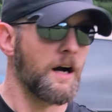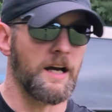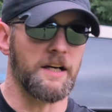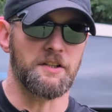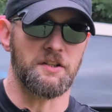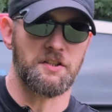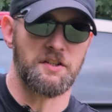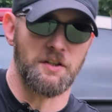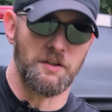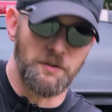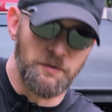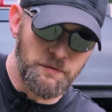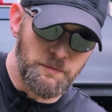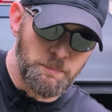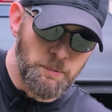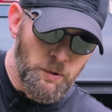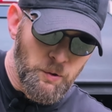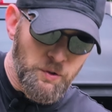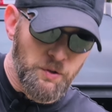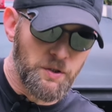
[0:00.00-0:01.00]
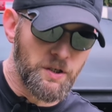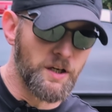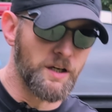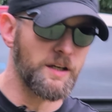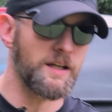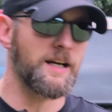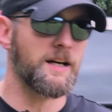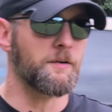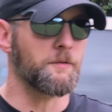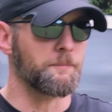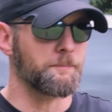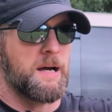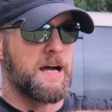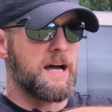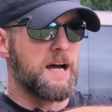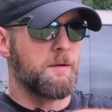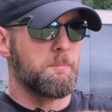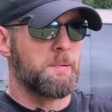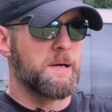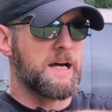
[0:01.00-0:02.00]
All right, so you pull your gun out.
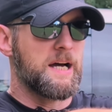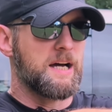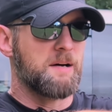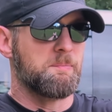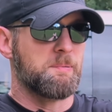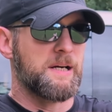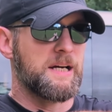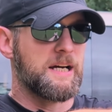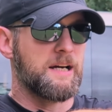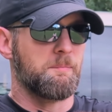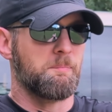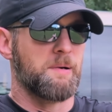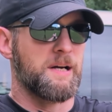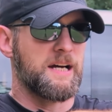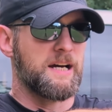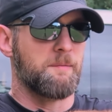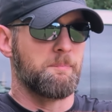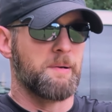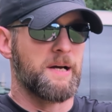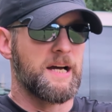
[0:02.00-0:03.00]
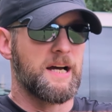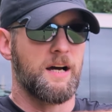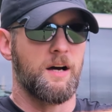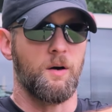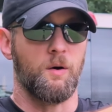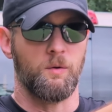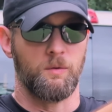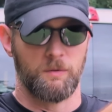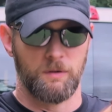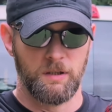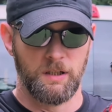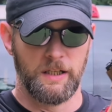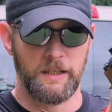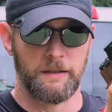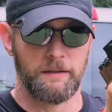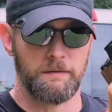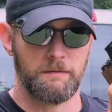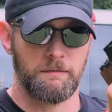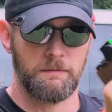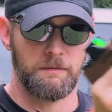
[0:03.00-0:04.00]
Pow, pow, pow, pow, pow.
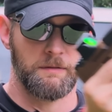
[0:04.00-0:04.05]
Click.